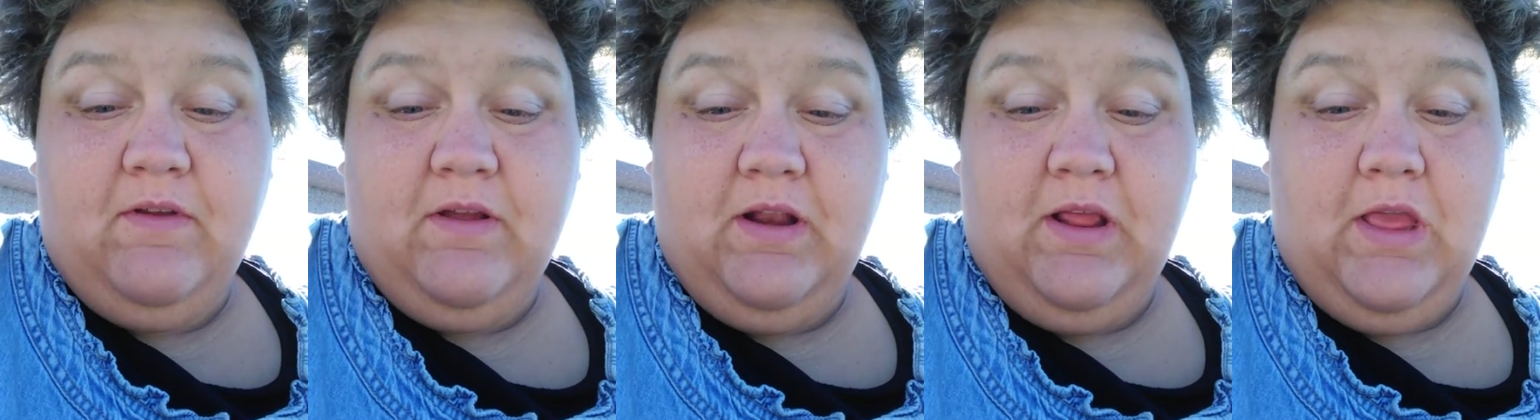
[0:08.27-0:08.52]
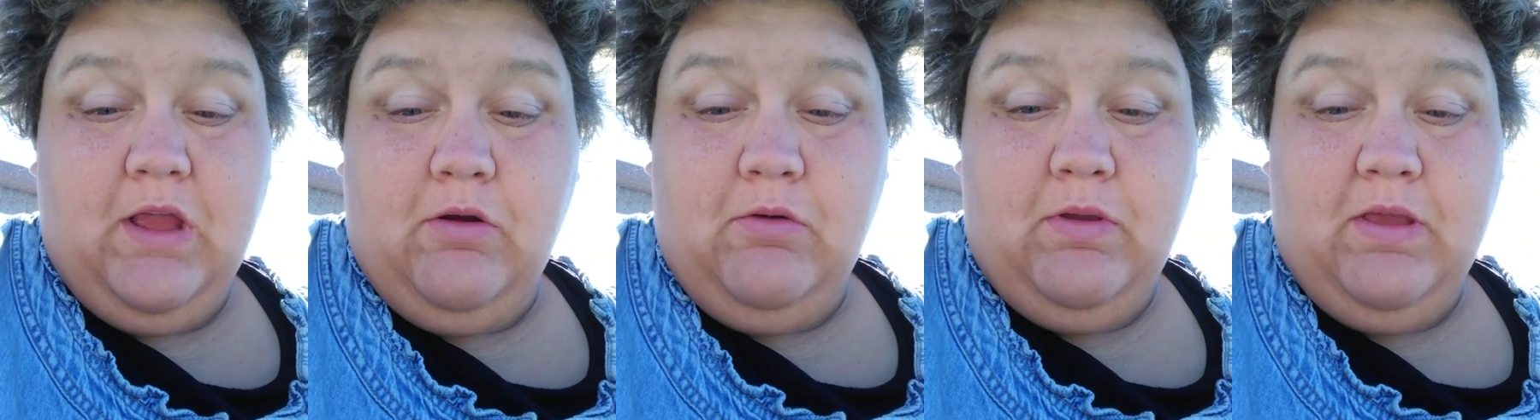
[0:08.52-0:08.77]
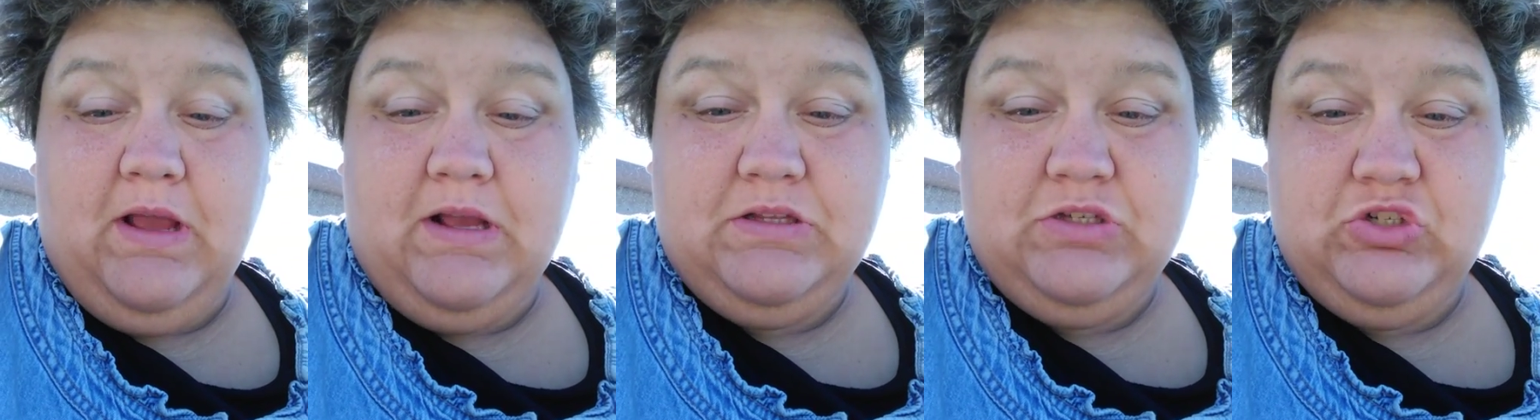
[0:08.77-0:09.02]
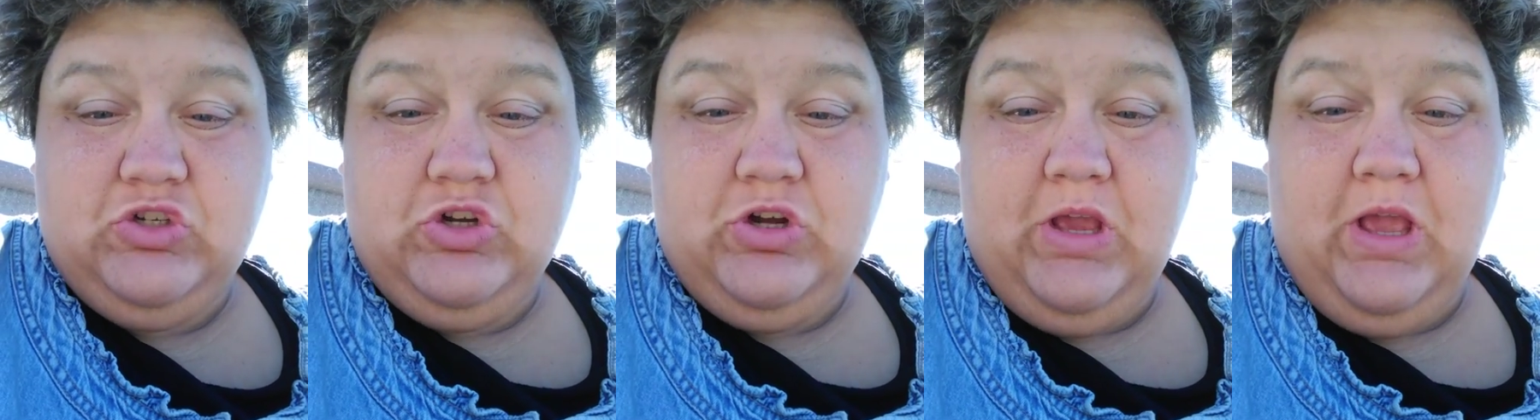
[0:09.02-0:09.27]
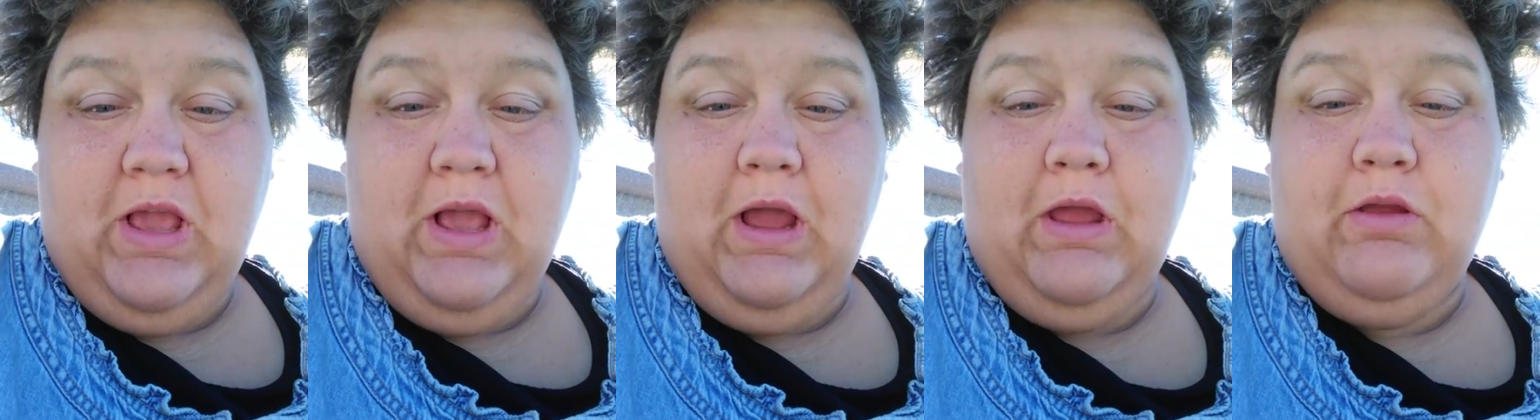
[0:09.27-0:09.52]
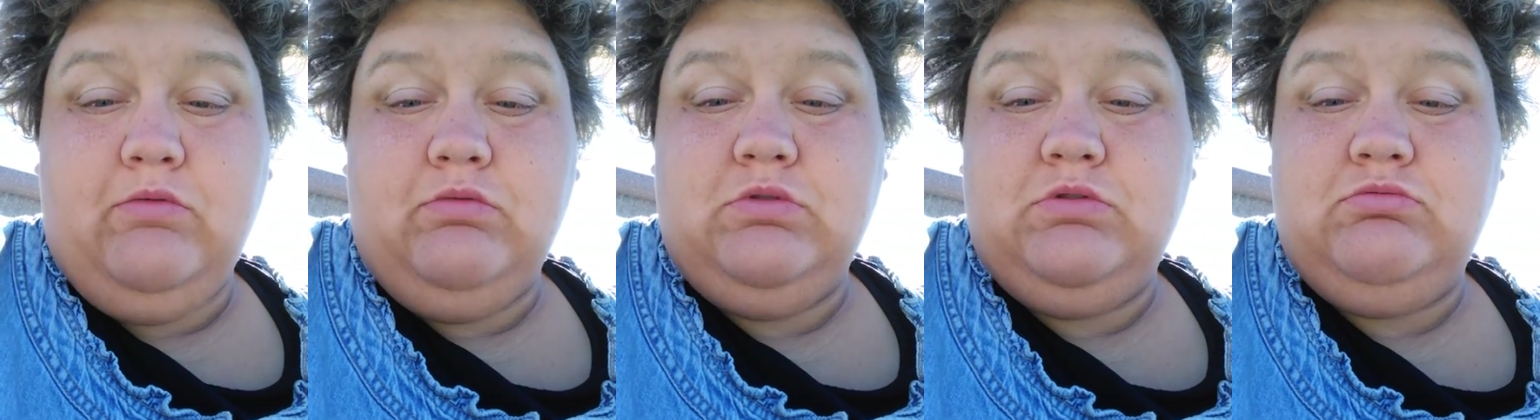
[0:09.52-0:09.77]
video yesterday.
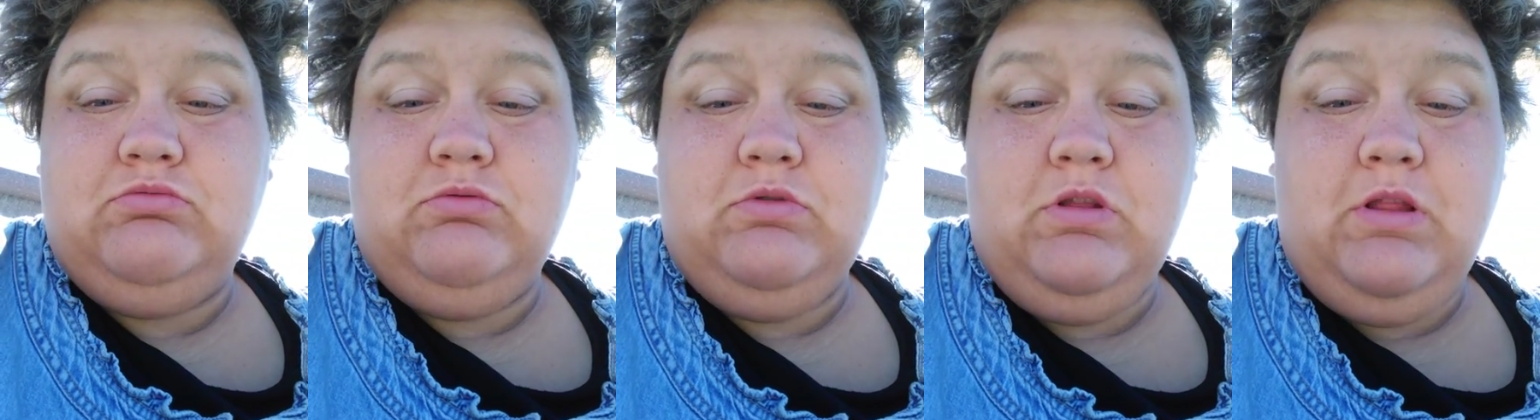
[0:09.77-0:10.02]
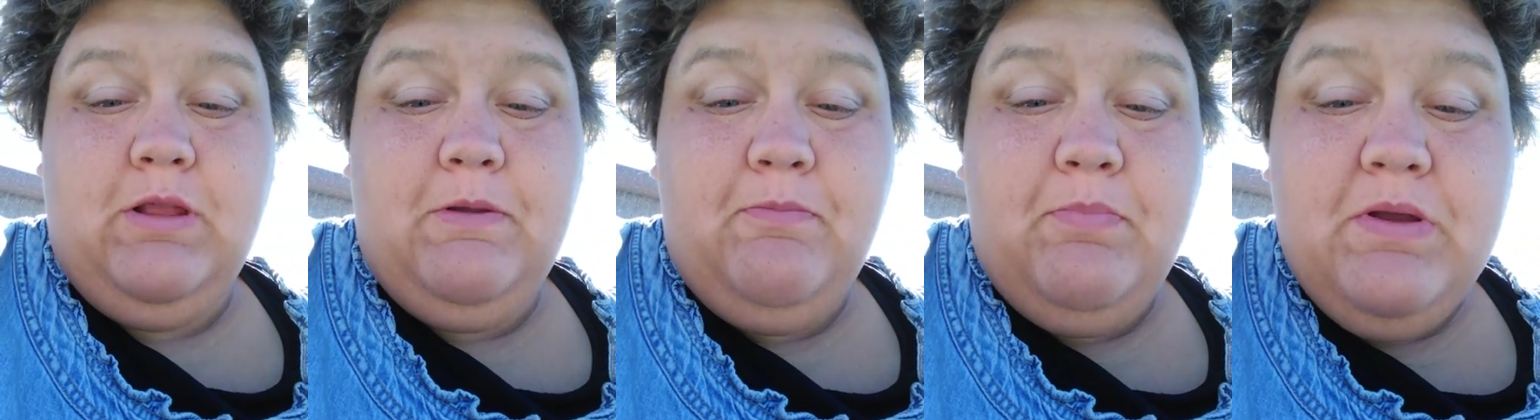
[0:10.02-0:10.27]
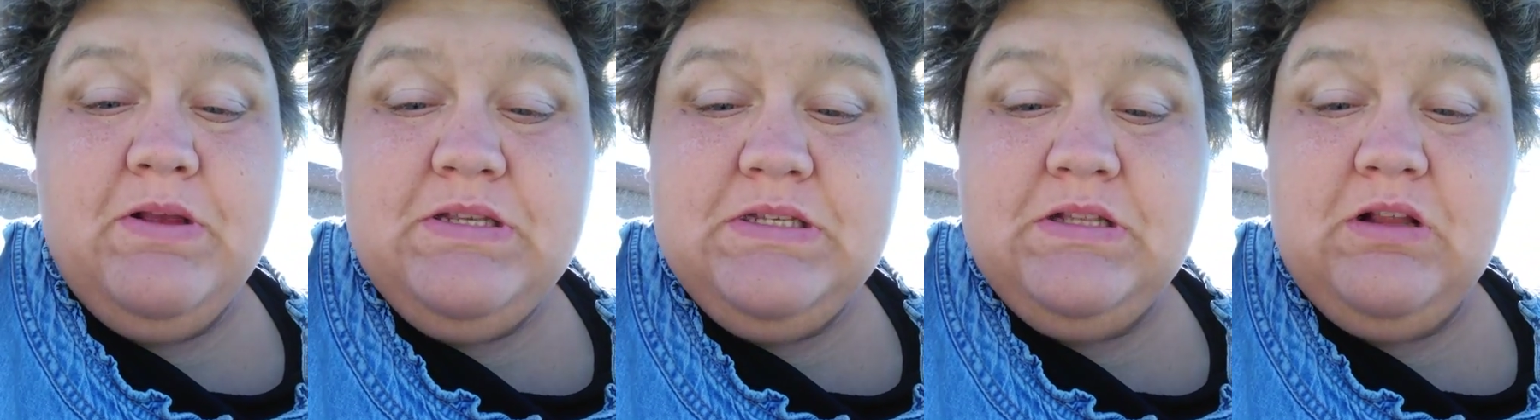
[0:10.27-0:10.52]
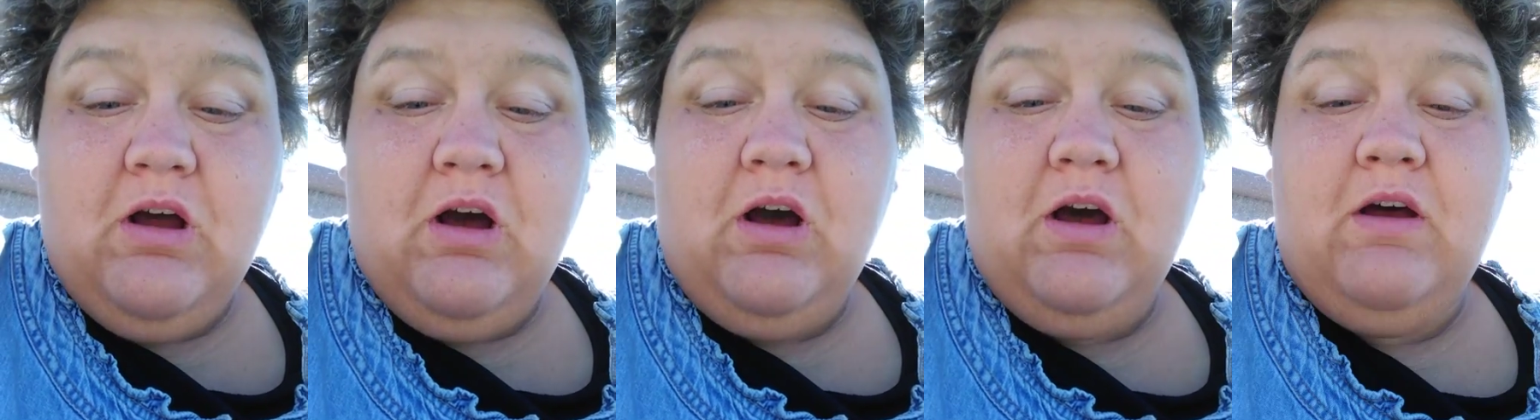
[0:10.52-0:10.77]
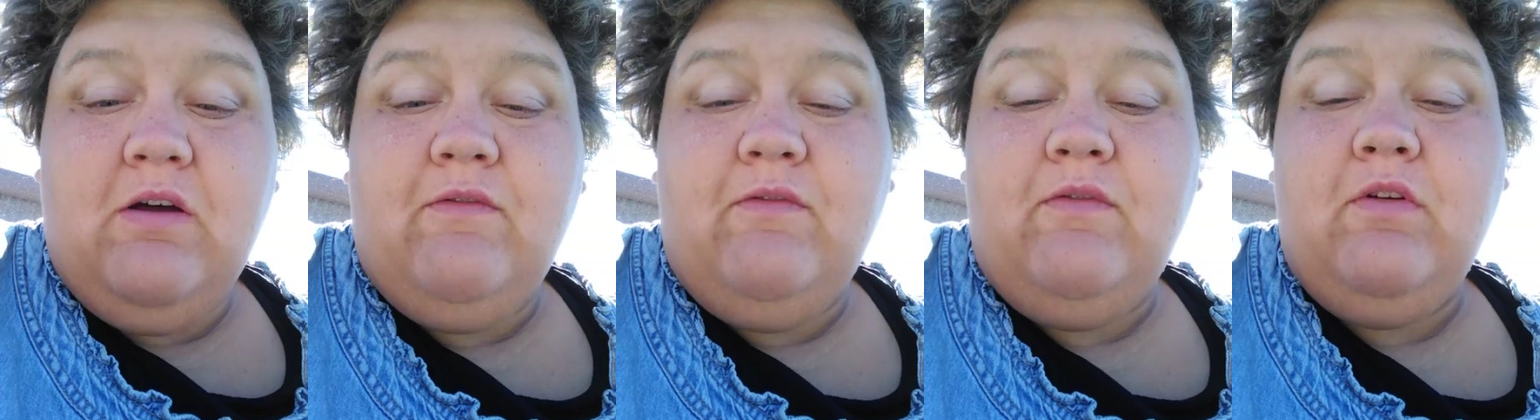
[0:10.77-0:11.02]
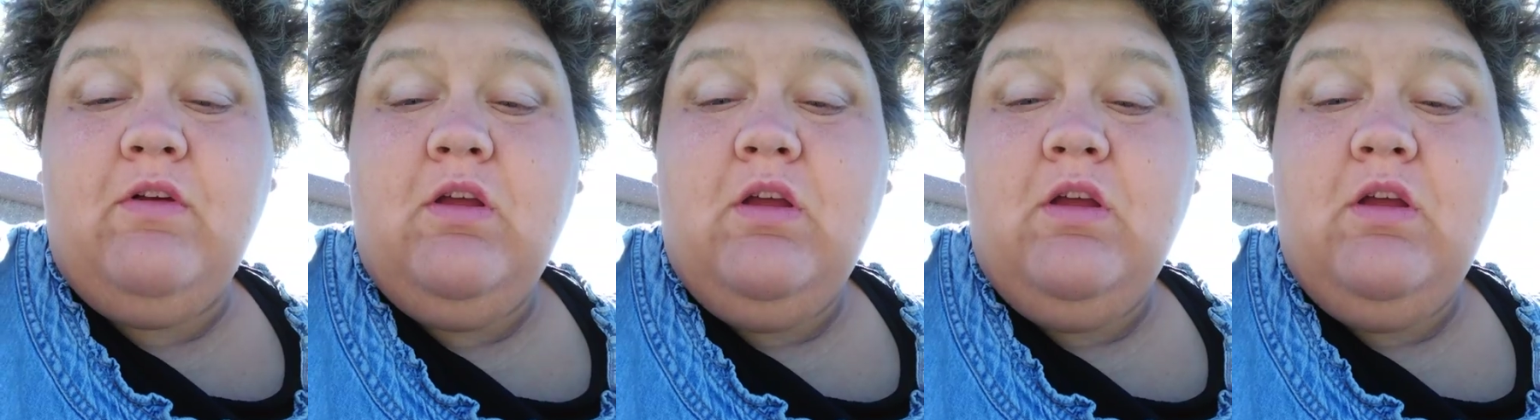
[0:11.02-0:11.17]
I was really pissed off.